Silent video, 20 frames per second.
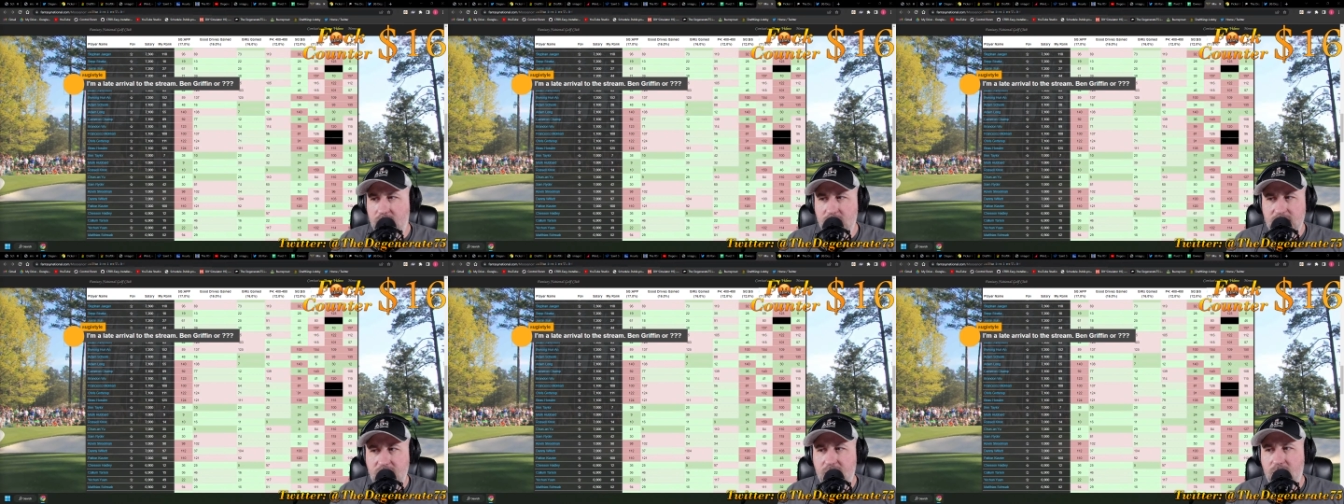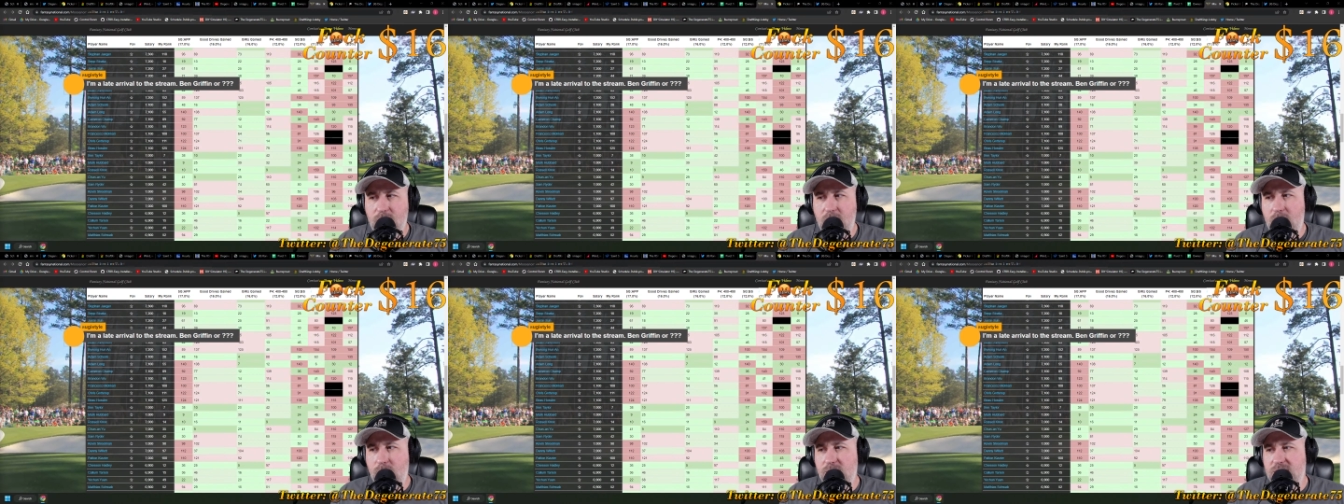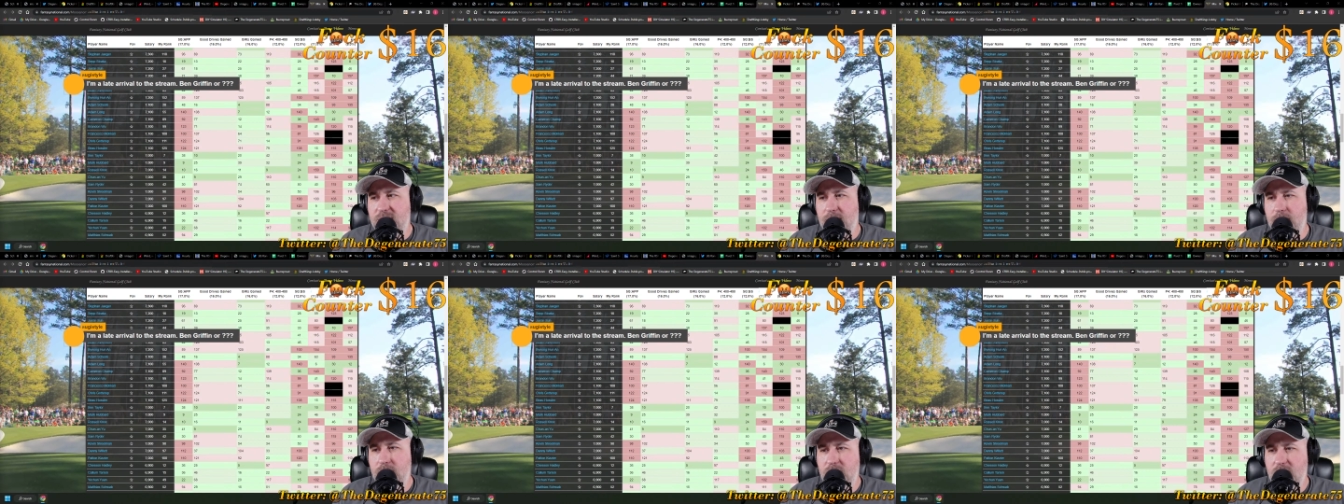There's nothing wrong
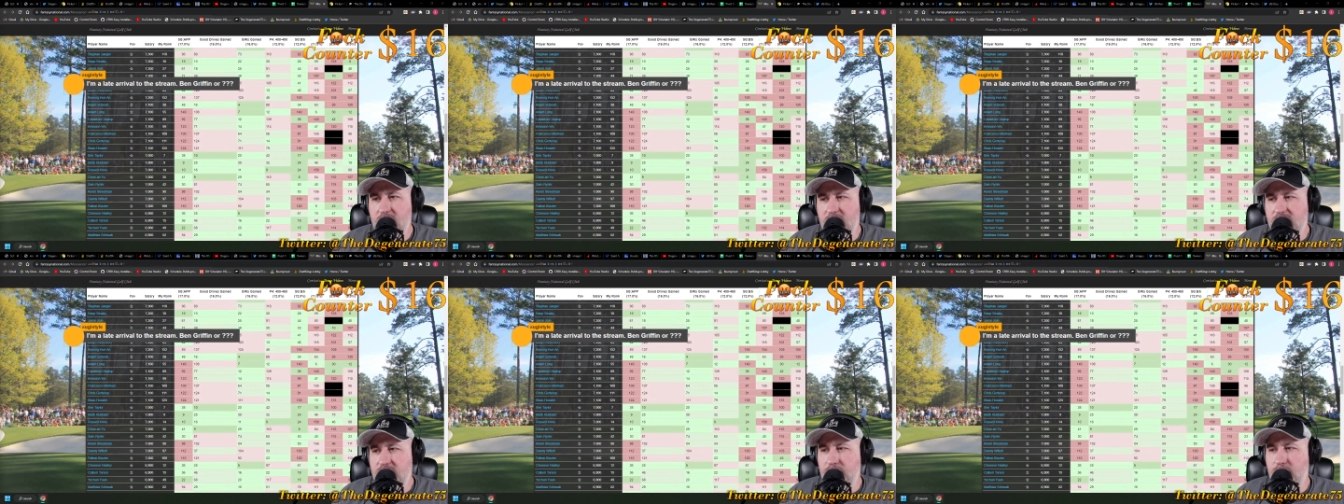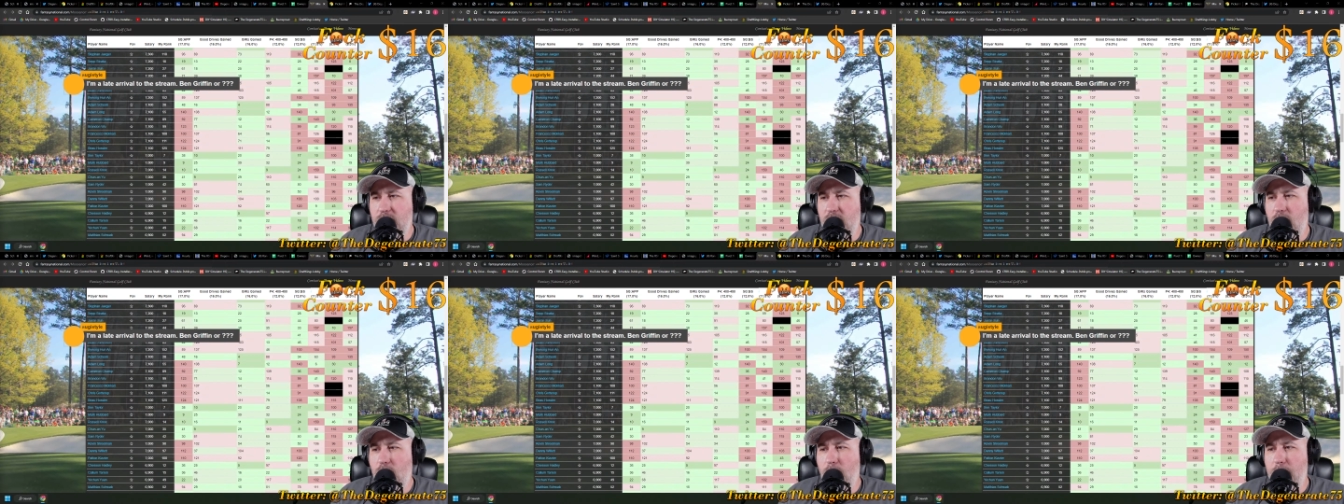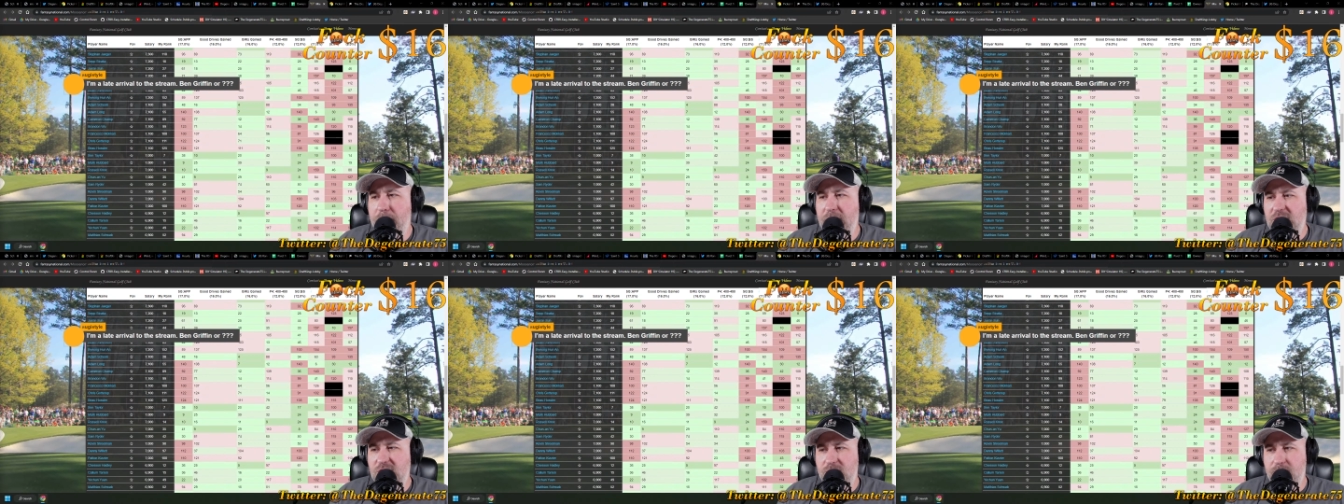with some good
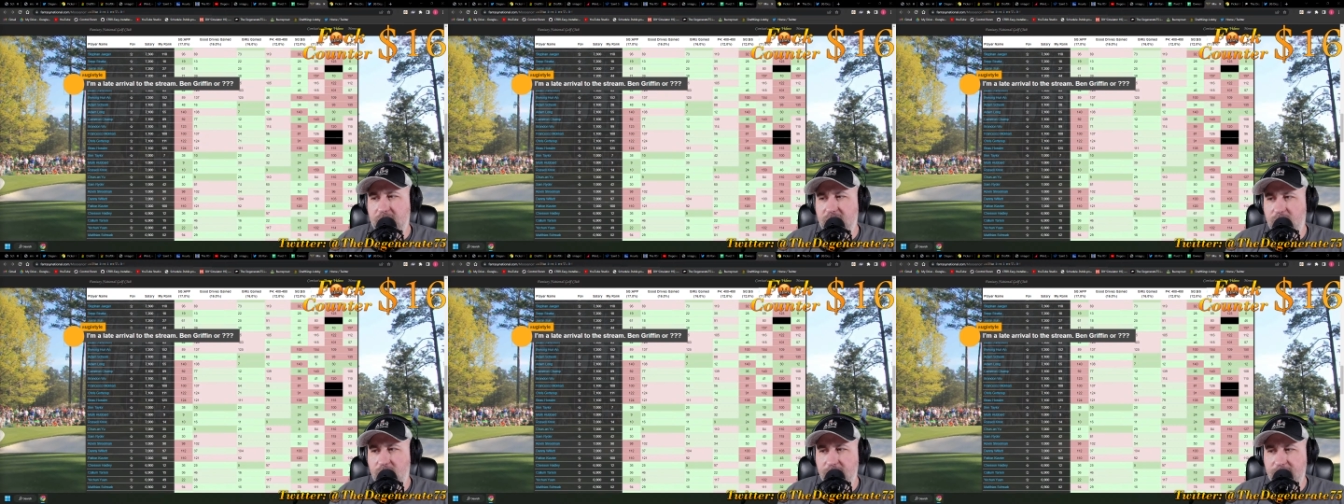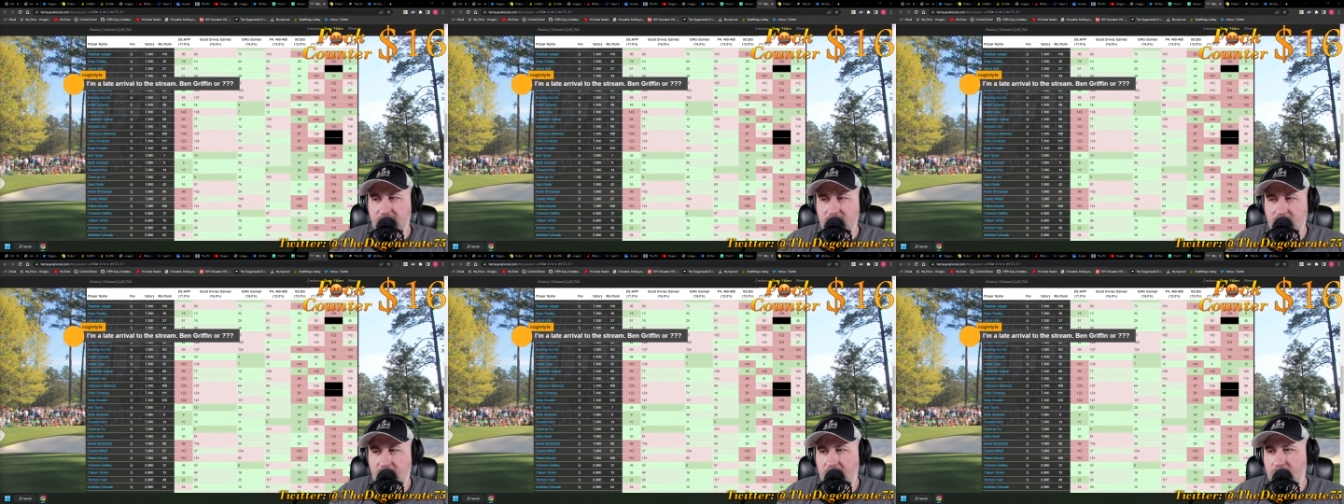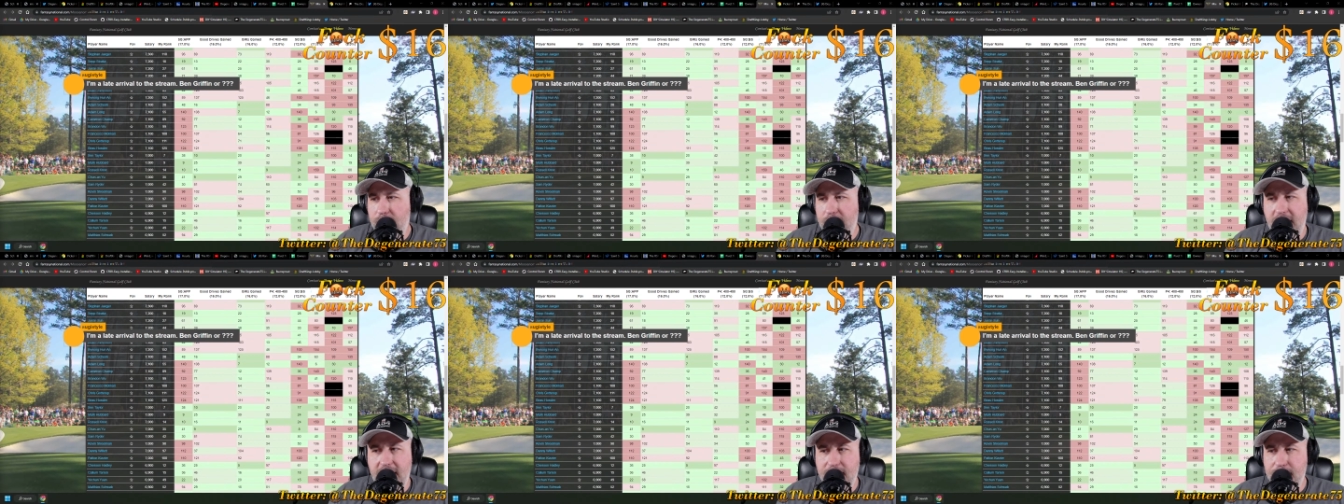old Benjamin Griffin. I
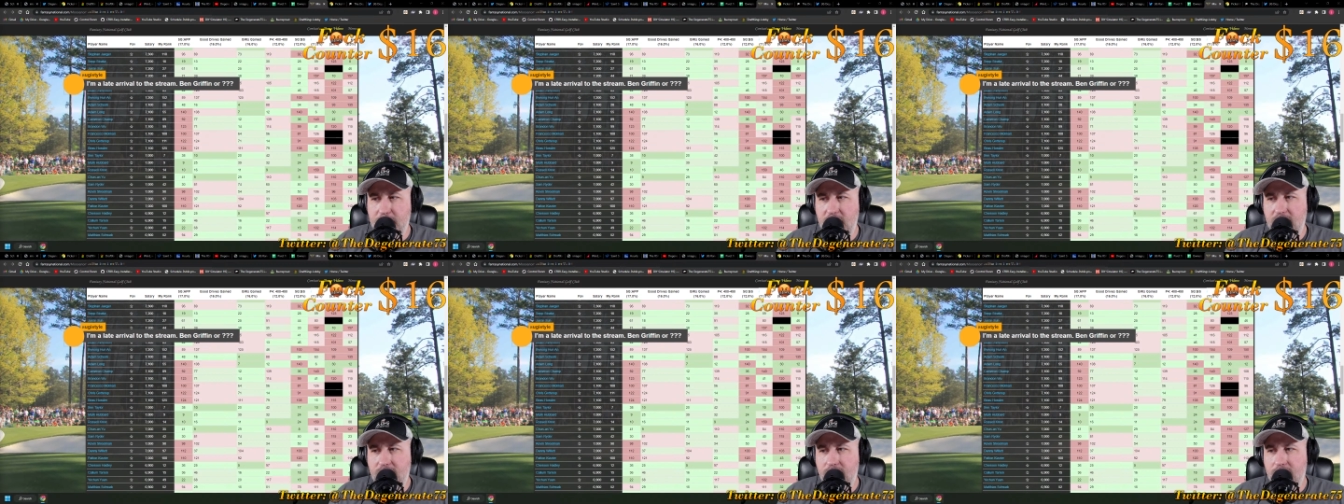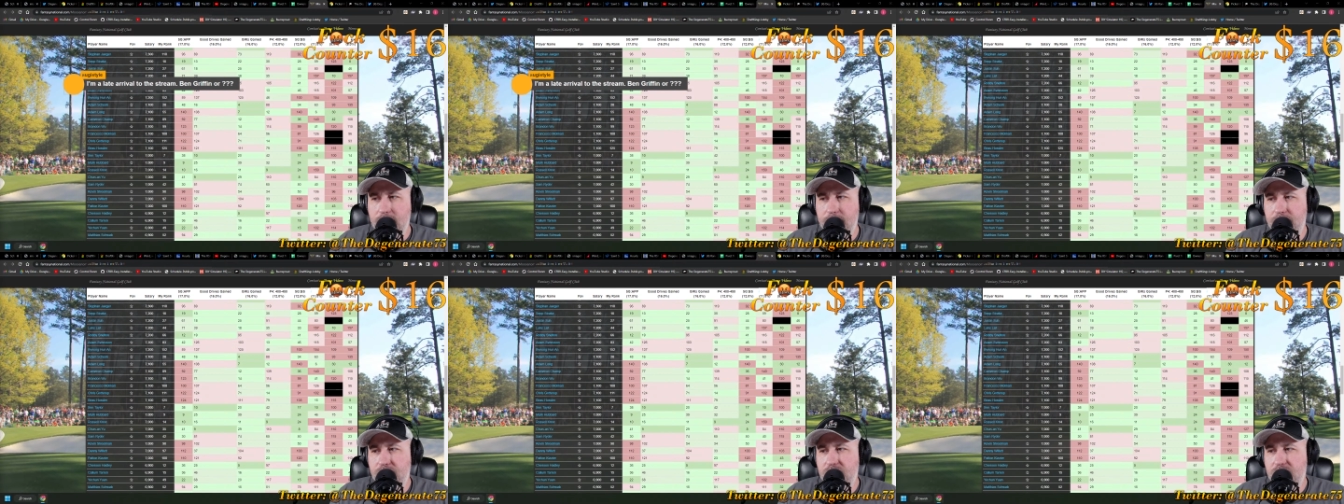don't mind him at all.